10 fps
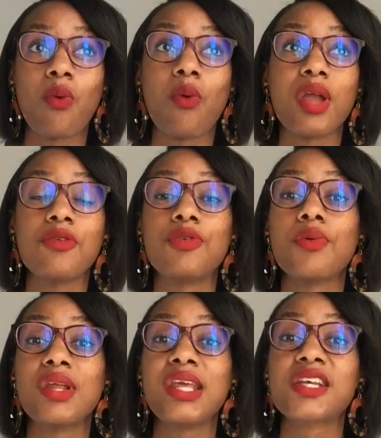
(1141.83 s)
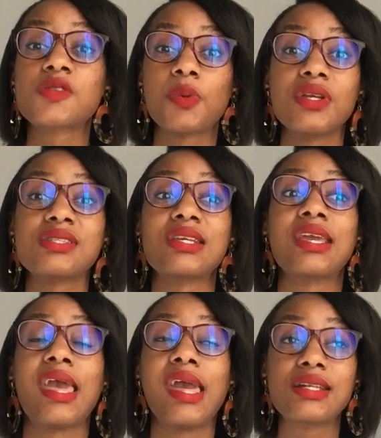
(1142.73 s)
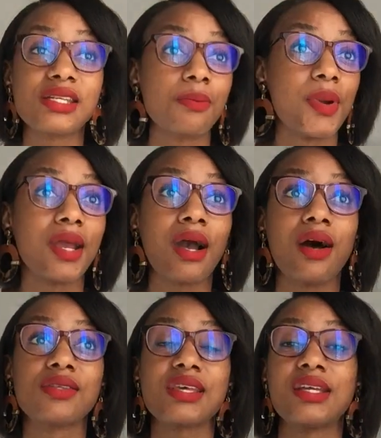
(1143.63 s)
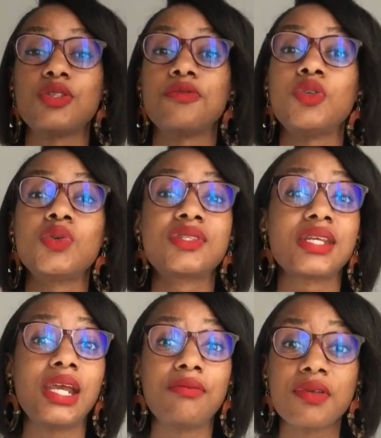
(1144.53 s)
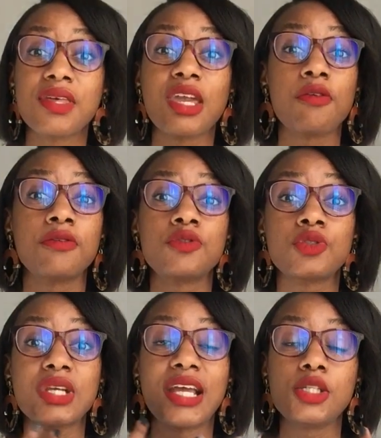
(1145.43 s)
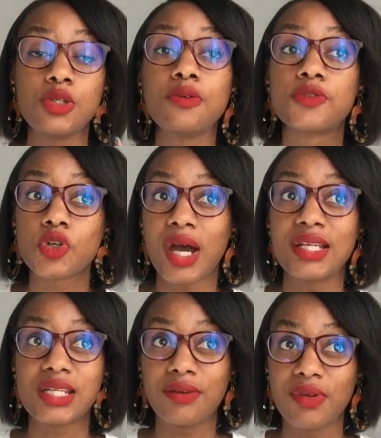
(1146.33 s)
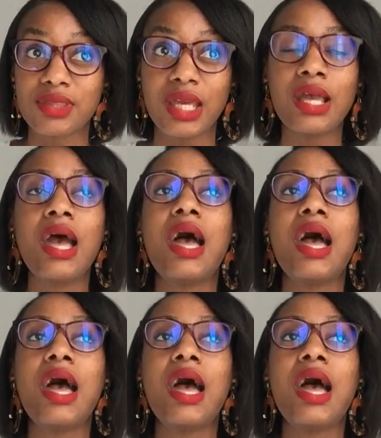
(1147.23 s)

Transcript: or if you're really experiencing hectic breakouts and you've used everything and you've tried everything,